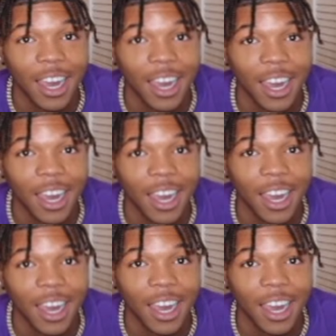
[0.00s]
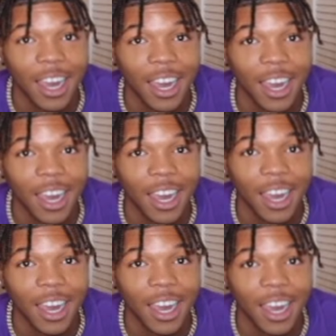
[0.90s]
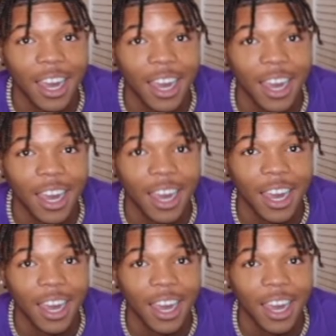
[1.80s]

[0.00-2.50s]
The person shown says nothing.